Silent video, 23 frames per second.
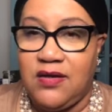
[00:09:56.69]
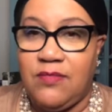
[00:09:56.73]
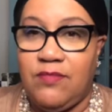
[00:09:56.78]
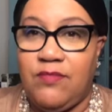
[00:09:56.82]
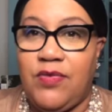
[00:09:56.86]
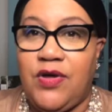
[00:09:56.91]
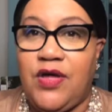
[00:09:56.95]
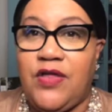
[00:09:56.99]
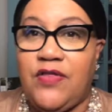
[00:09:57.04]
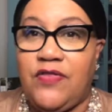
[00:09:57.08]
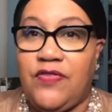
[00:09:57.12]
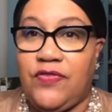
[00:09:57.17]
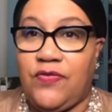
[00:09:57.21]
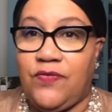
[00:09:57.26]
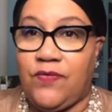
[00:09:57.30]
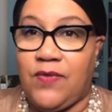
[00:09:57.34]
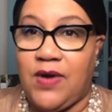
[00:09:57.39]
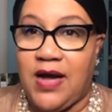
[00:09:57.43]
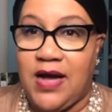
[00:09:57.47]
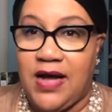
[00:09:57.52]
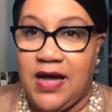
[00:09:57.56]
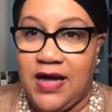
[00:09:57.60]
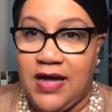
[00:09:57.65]
but
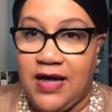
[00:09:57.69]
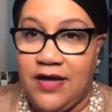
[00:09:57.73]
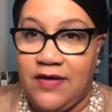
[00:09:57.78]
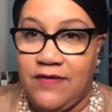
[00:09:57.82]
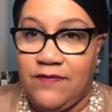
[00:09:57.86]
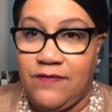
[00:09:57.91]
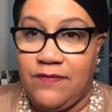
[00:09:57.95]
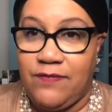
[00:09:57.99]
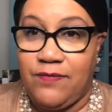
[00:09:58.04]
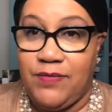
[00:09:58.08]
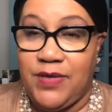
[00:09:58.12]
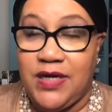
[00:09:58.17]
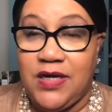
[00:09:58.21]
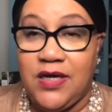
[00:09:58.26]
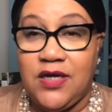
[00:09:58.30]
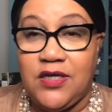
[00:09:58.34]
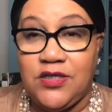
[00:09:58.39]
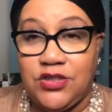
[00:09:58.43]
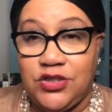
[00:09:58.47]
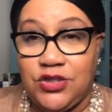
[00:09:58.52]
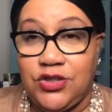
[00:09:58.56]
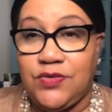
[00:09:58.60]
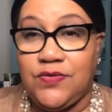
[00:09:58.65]
thrive,
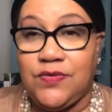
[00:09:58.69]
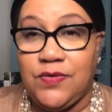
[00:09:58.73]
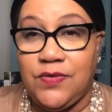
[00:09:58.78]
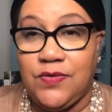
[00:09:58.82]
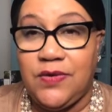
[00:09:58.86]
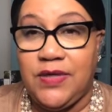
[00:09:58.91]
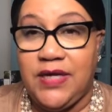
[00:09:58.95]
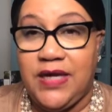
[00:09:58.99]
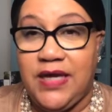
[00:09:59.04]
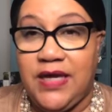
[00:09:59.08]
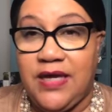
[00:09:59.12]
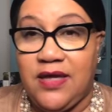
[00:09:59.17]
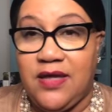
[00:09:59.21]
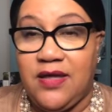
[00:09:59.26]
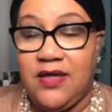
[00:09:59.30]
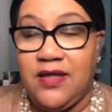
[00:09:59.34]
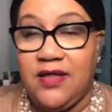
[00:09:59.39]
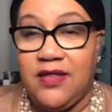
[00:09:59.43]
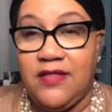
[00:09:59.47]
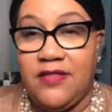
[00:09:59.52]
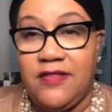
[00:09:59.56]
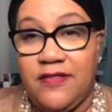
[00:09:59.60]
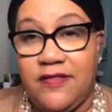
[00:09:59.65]
because truly,
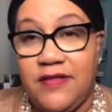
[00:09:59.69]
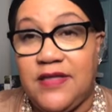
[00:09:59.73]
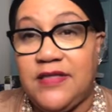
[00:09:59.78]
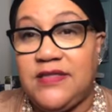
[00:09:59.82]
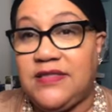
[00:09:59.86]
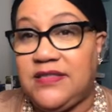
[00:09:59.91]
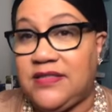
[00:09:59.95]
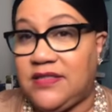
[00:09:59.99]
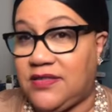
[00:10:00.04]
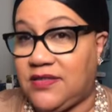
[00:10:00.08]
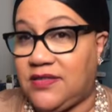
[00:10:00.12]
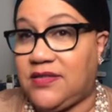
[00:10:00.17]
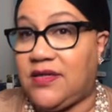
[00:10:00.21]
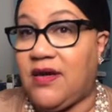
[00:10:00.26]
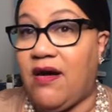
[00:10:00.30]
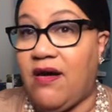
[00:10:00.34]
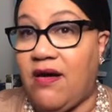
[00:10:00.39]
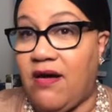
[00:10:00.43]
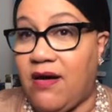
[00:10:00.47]
this is our